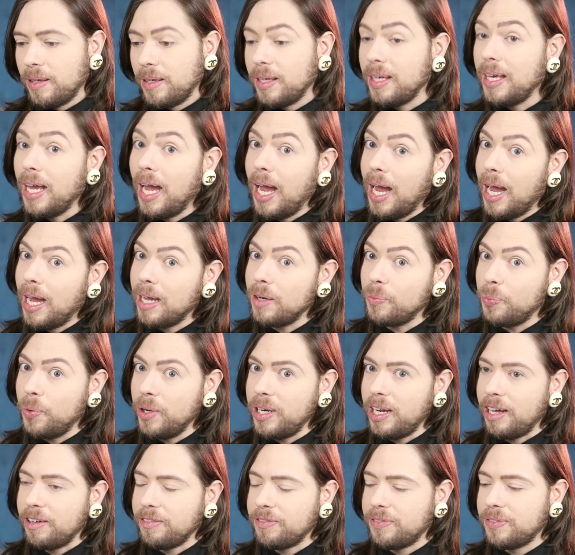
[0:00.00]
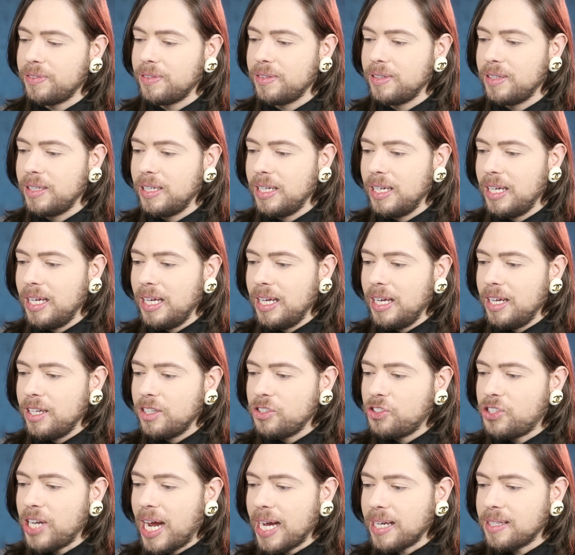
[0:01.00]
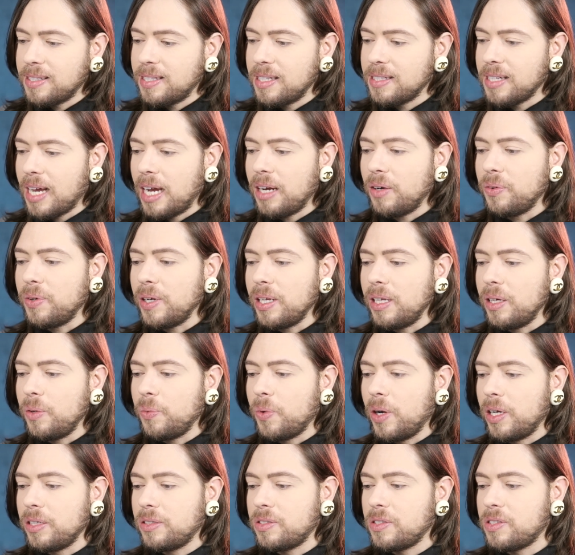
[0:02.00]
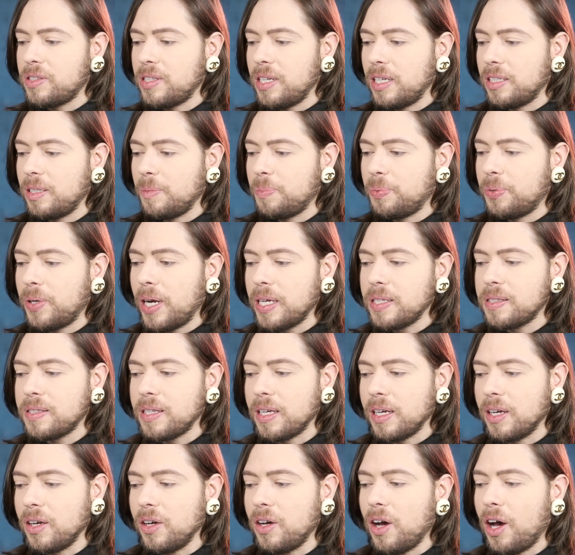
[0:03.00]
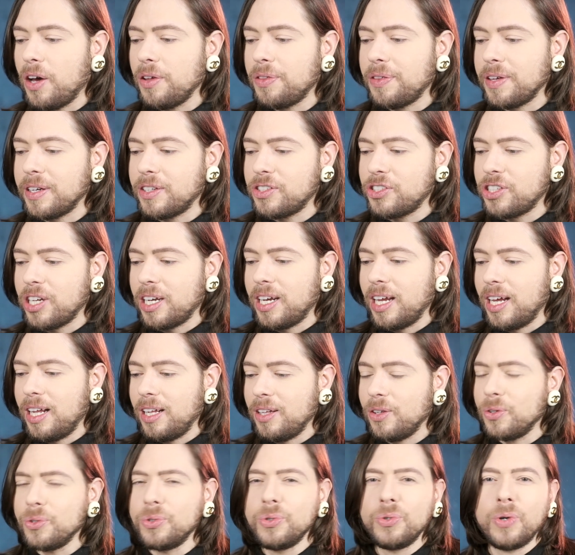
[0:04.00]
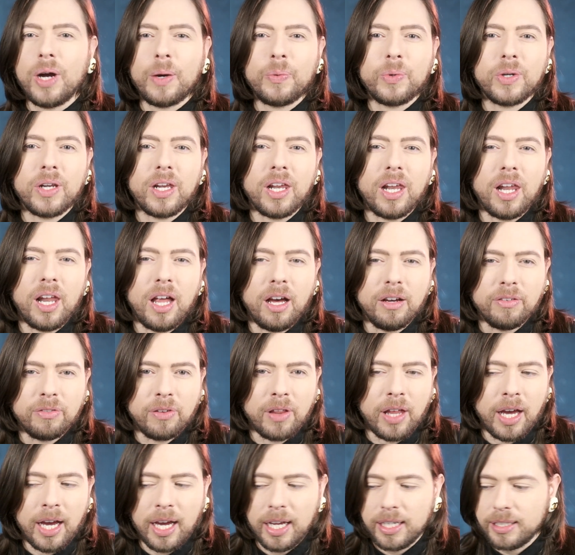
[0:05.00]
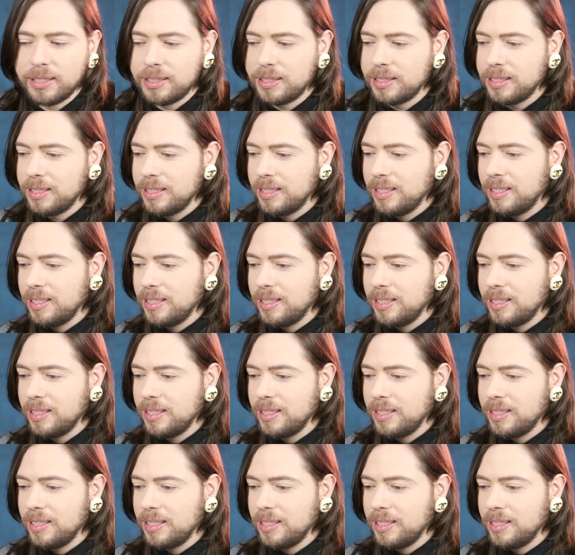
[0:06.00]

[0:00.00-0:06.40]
Yeah, it would have. Jack says, I really want to see a depressing gothic Chanel. Ooh, I would love that.